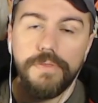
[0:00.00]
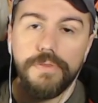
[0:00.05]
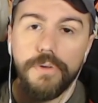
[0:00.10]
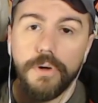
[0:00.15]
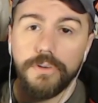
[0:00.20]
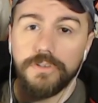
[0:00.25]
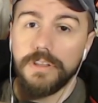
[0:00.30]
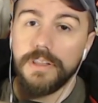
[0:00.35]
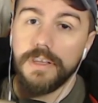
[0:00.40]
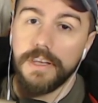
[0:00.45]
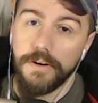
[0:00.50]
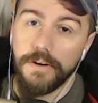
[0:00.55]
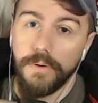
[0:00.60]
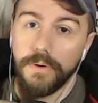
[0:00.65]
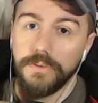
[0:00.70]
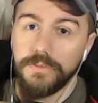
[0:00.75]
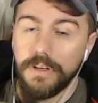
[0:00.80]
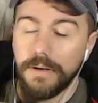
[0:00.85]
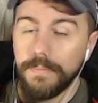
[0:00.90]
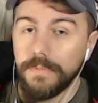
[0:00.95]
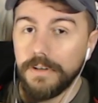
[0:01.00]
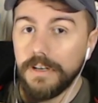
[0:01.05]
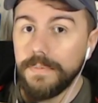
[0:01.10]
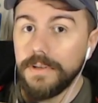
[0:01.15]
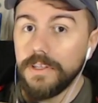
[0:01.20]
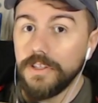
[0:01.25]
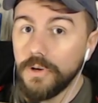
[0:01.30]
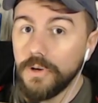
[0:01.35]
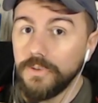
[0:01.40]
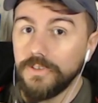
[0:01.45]
Those are the heroes that I'm going to
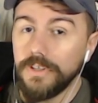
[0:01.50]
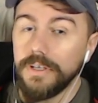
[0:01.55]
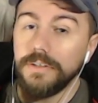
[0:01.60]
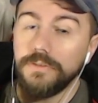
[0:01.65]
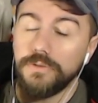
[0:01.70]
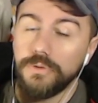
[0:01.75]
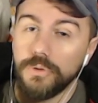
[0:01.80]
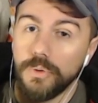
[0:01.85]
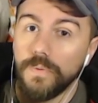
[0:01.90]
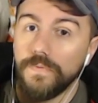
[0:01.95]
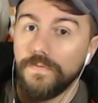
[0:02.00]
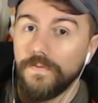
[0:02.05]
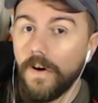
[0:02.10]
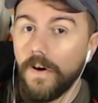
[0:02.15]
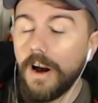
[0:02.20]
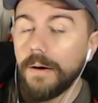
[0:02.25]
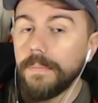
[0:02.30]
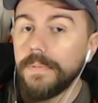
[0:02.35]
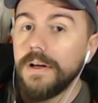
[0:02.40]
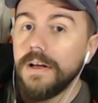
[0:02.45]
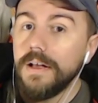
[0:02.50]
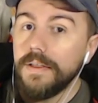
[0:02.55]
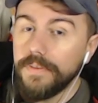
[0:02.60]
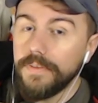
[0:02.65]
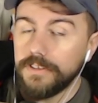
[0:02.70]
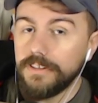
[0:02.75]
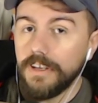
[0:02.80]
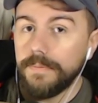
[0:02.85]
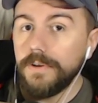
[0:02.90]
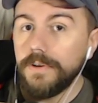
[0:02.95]
be using to farm
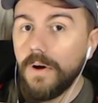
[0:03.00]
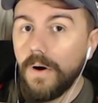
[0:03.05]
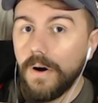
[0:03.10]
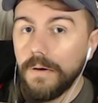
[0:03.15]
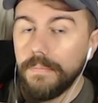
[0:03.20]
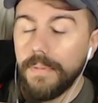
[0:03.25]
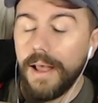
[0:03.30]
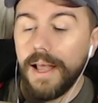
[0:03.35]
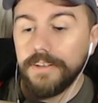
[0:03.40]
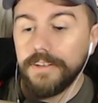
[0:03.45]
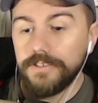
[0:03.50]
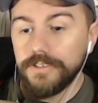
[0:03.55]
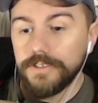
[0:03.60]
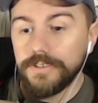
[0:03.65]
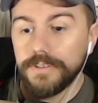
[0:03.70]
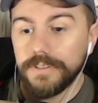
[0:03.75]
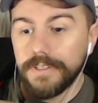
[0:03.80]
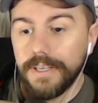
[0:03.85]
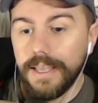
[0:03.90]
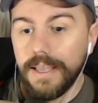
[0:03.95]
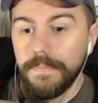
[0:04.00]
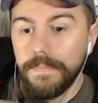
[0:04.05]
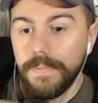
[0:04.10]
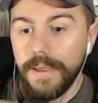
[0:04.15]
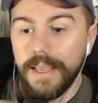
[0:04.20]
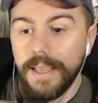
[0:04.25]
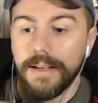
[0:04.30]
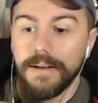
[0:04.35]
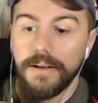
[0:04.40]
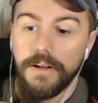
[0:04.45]
the Summit on Massacre
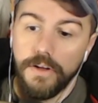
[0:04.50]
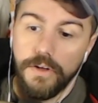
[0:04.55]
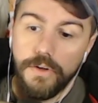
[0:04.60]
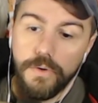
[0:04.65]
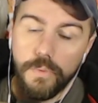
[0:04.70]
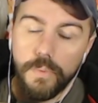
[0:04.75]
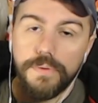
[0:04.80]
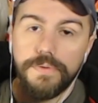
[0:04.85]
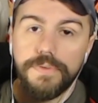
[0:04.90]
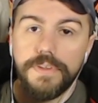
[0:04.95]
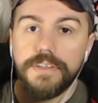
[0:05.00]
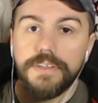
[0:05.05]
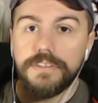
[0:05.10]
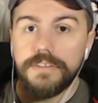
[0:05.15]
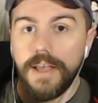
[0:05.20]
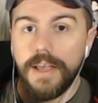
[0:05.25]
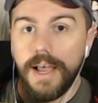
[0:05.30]
campaign with these